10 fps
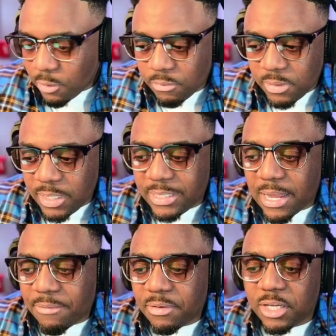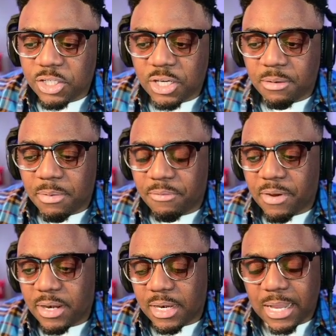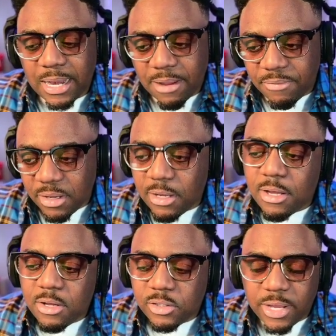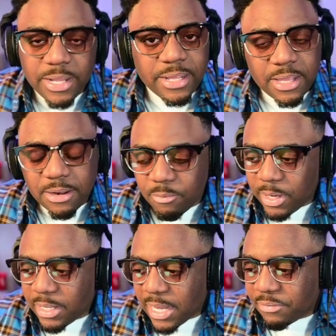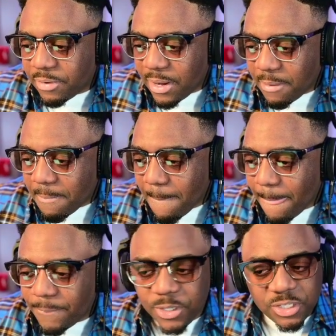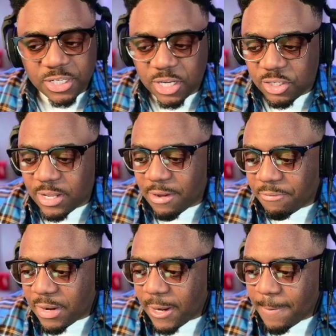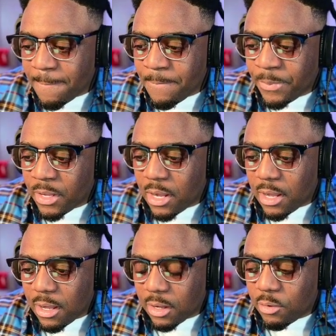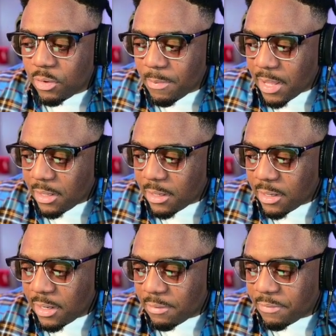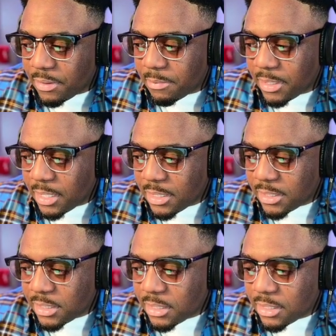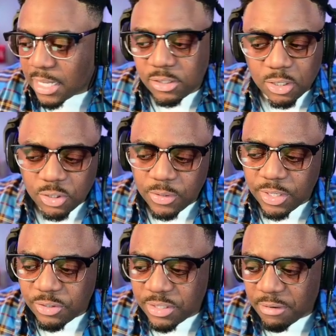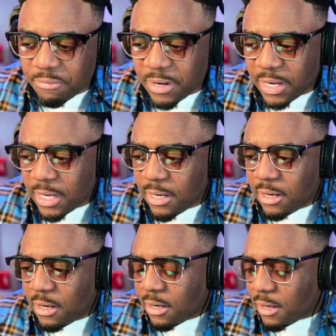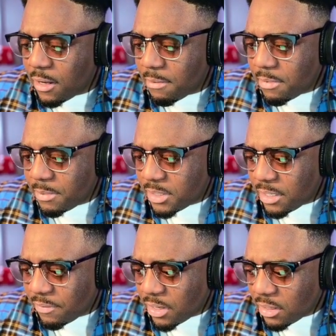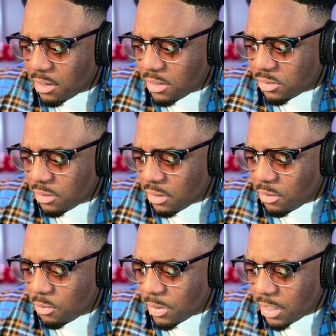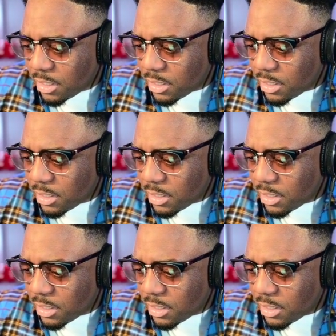He definitely shouldn't have been fighting at light heavy. So I like that weight class for him. Just to touch on that fight. Kudabella and Philip Lins. That's also an interesting fight. Let me see if I click on this right quick.